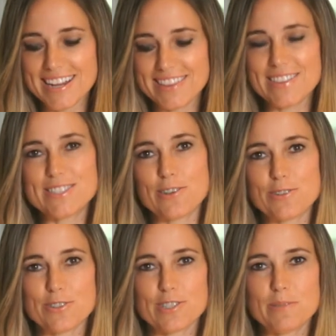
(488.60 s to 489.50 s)
in the
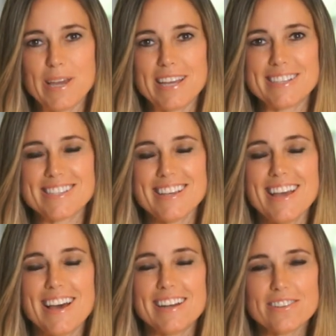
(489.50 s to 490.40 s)
social space.
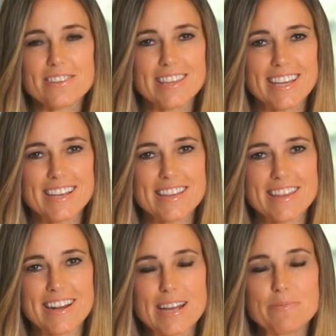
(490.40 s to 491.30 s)
Another thing
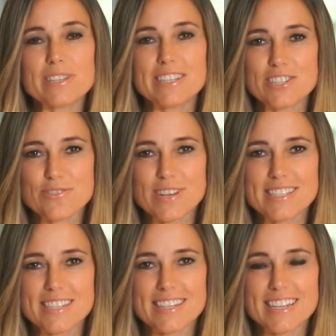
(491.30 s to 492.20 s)
that I'm really
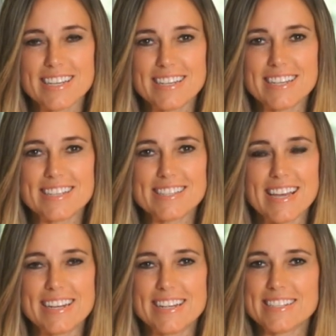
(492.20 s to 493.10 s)
interested in is
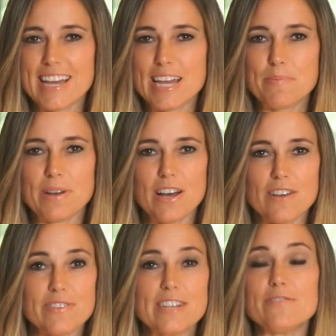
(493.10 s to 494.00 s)
any type
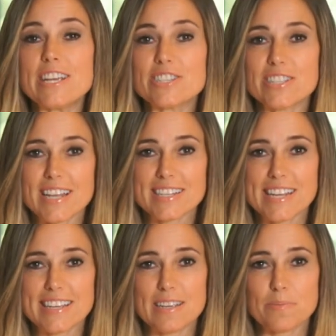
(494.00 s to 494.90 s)
of innovation that's
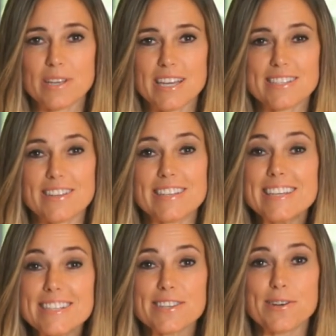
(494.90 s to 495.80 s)
taking place on
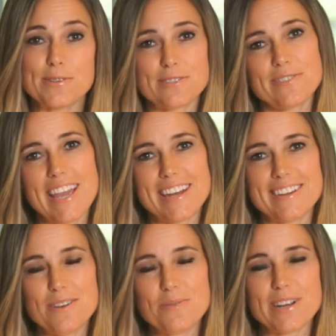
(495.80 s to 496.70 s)
the East Coast of
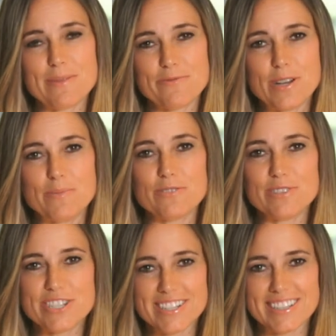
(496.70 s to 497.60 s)
Canada, where I'm from
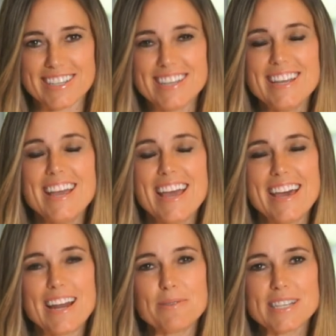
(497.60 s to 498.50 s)
originally.
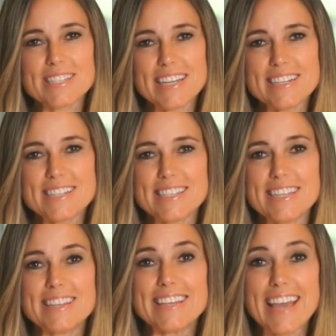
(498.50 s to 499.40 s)
And I was excited to
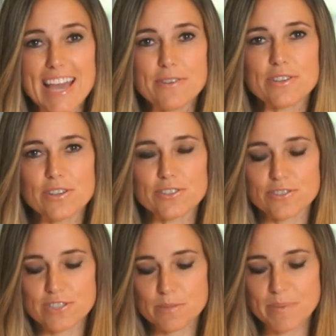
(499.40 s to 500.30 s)
see in the
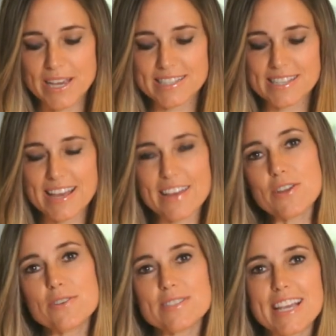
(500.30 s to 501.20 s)
agriculture space that there's